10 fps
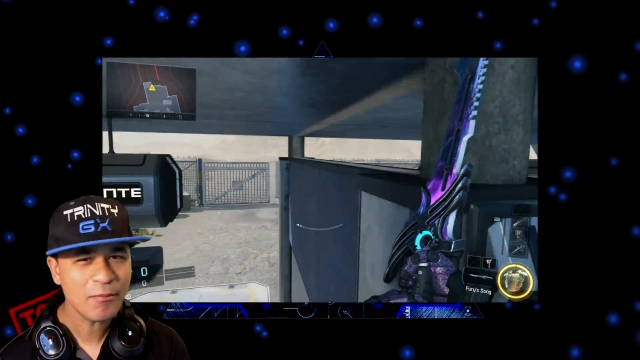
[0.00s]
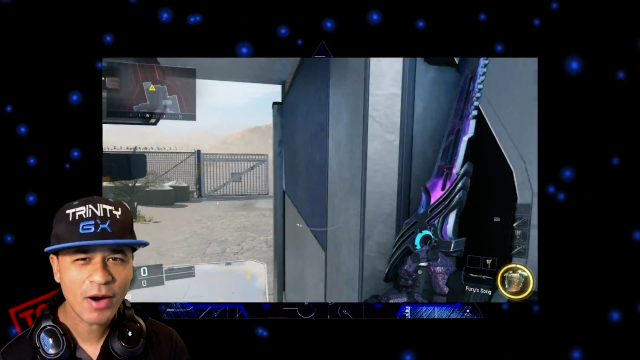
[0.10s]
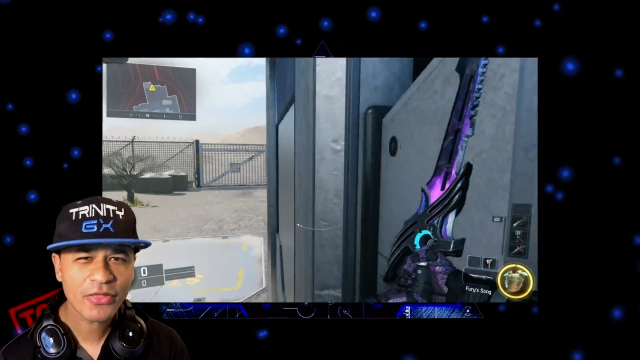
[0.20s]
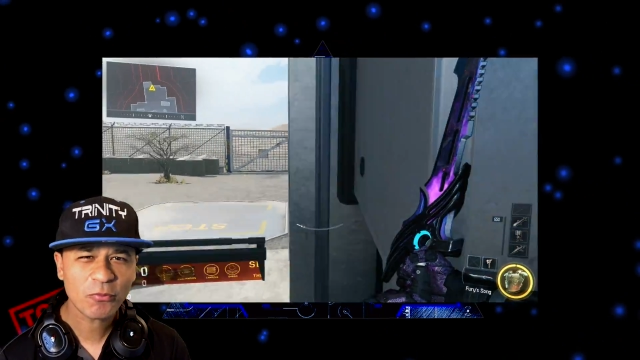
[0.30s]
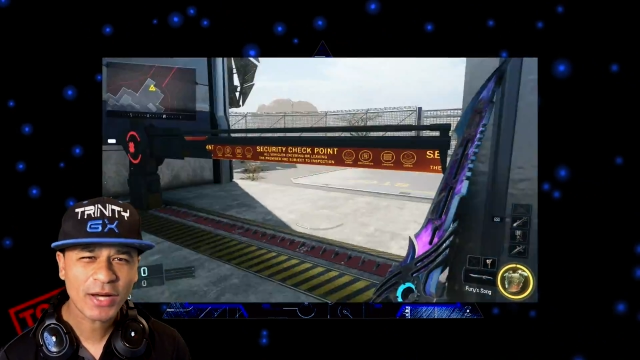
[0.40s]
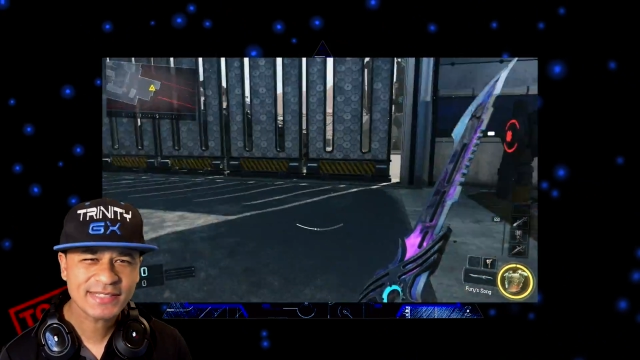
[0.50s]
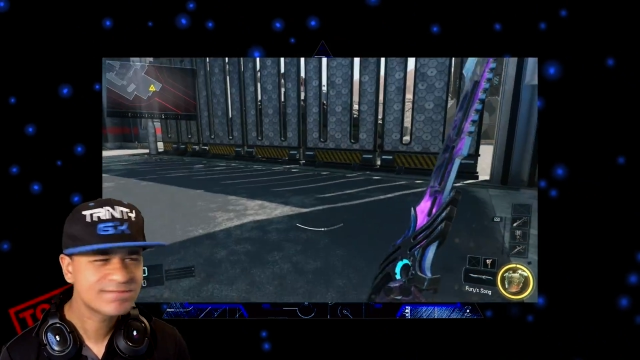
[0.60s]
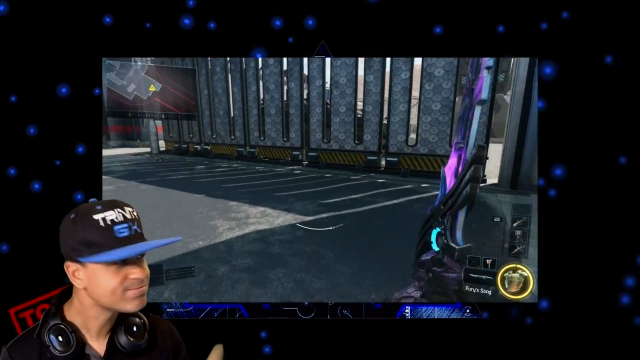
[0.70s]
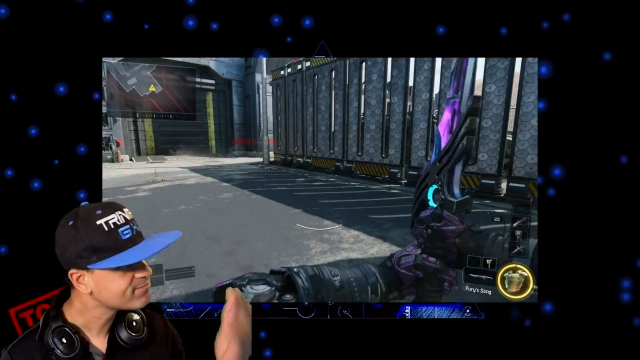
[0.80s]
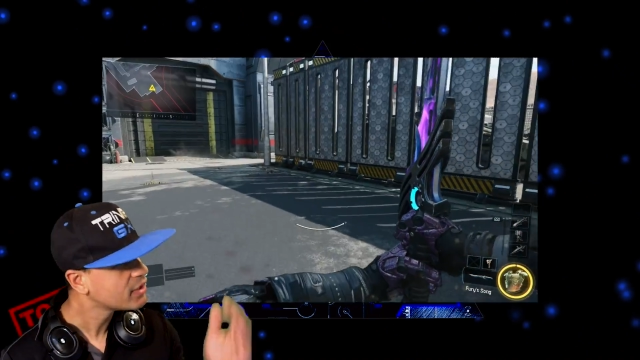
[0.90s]
mother what?
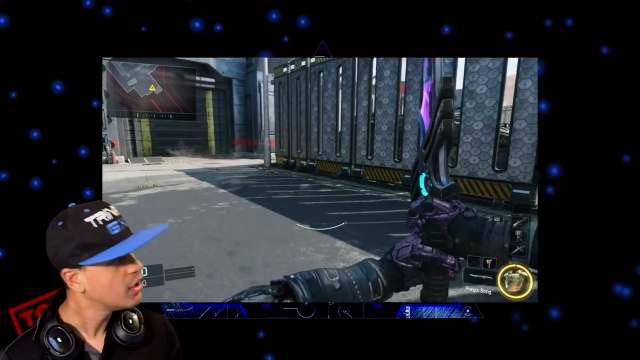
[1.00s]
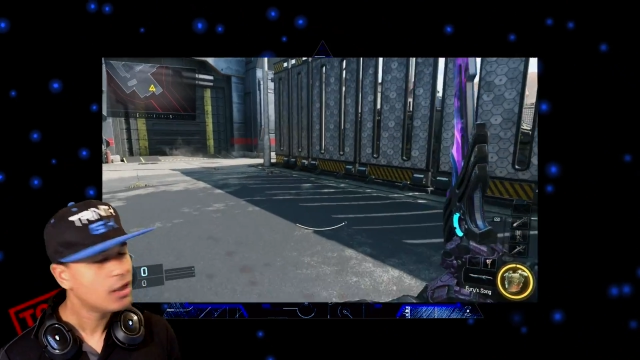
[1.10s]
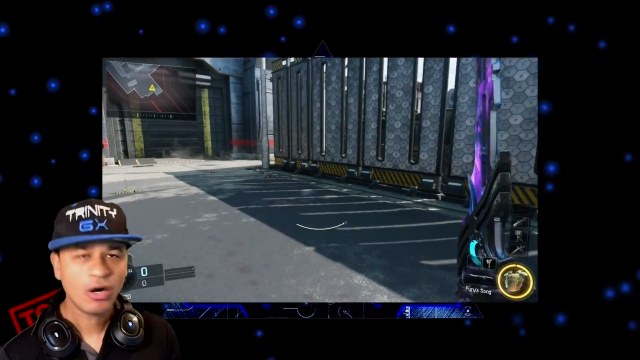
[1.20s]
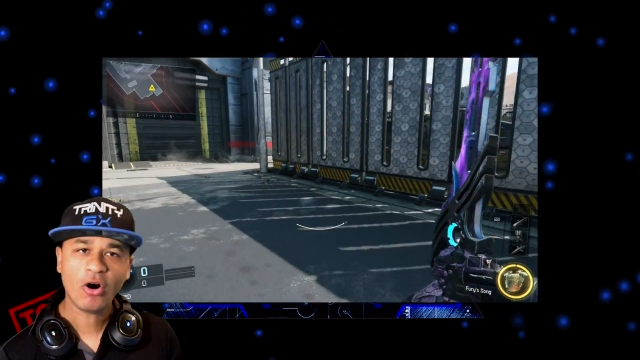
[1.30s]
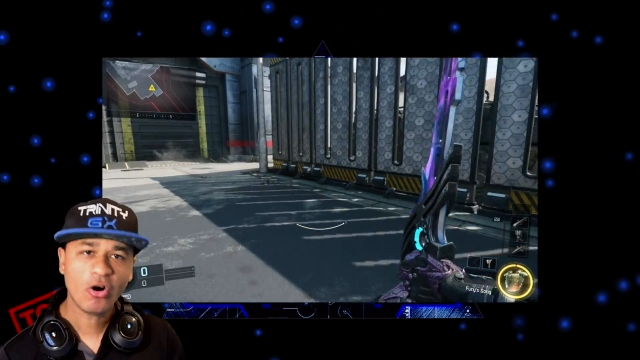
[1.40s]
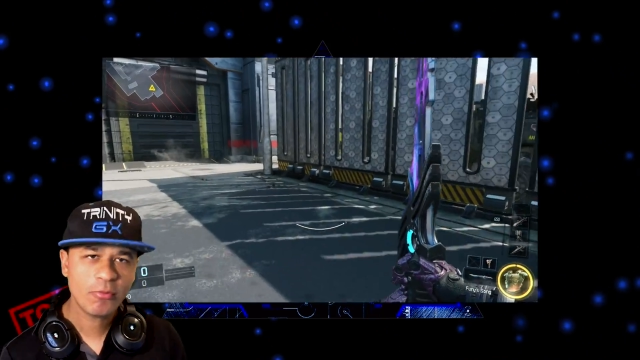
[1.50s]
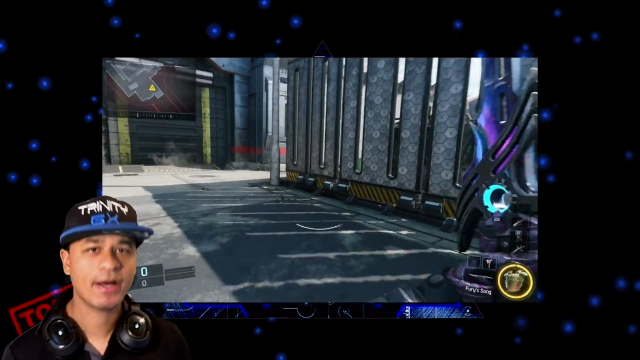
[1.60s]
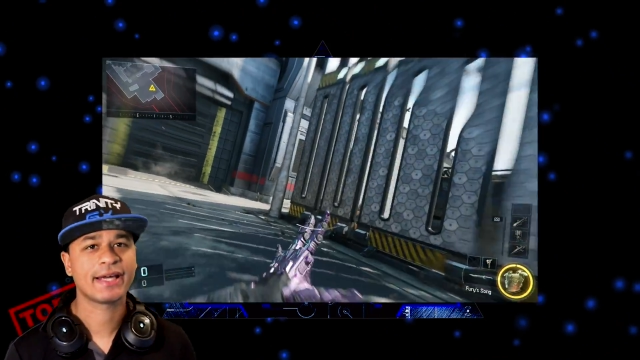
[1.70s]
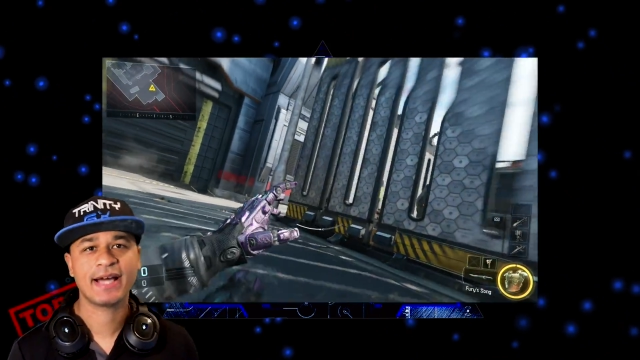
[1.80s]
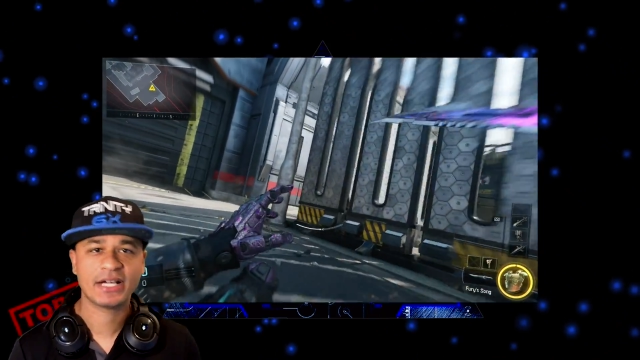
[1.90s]
Oh
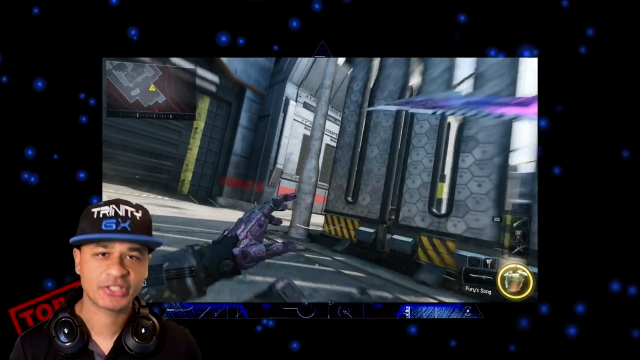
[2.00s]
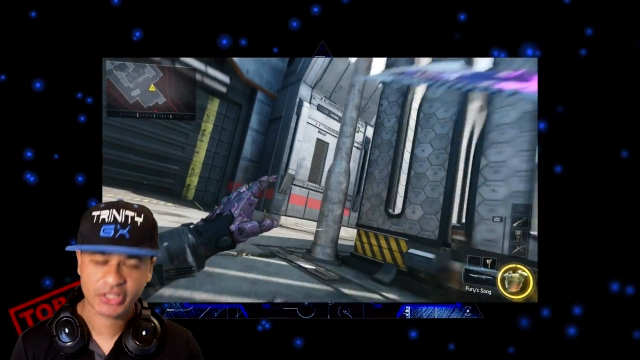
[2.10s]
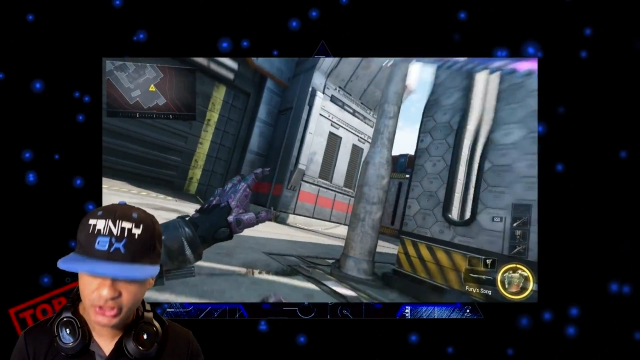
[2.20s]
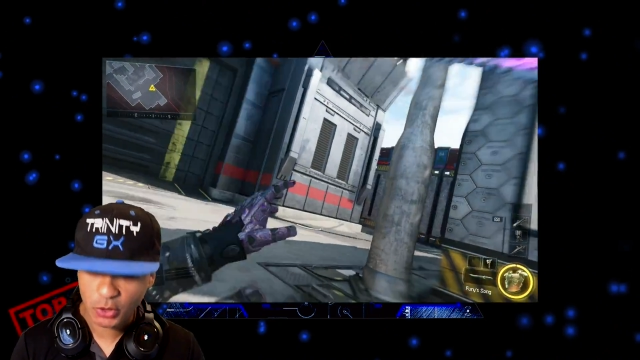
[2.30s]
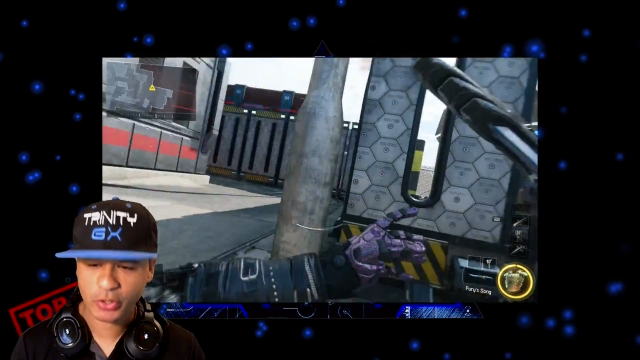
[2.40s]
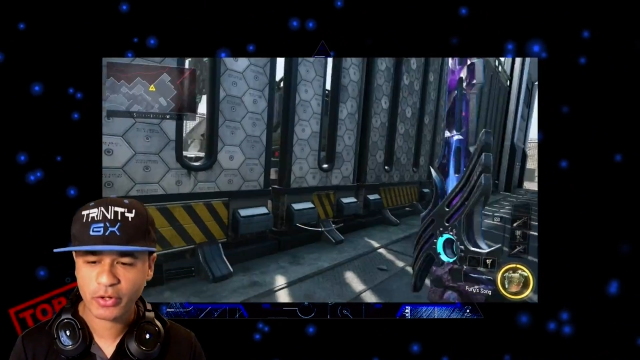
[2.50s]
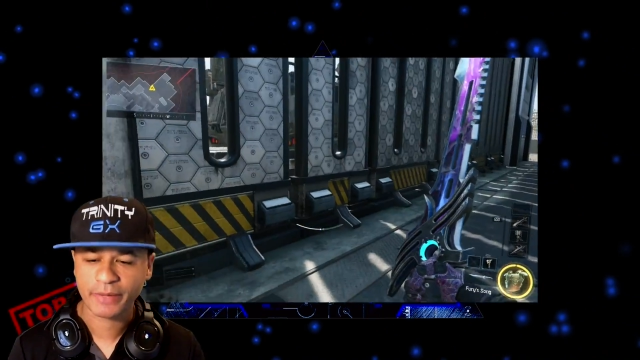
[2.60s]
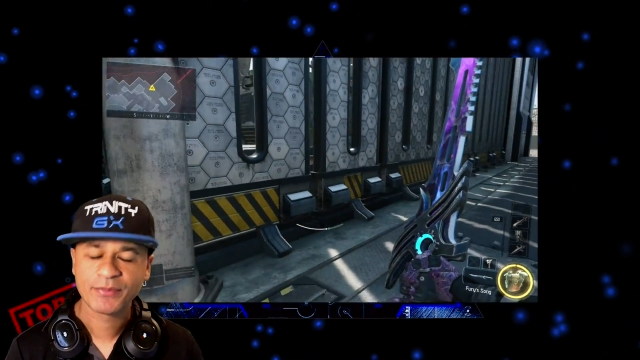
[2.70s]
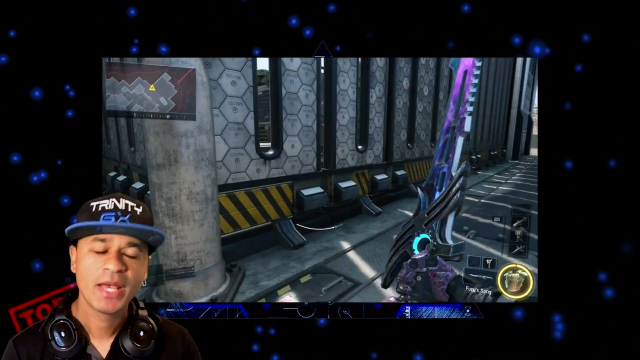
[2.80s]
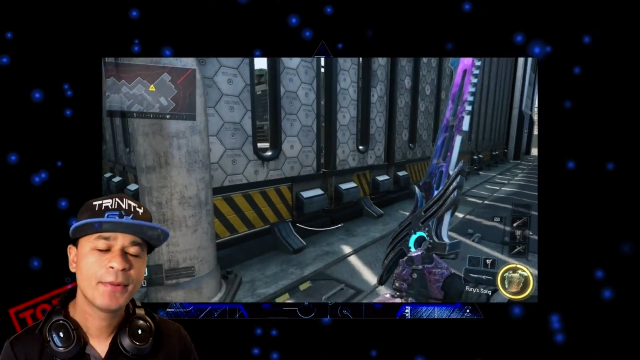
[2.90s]
my gosh, it is so annoying.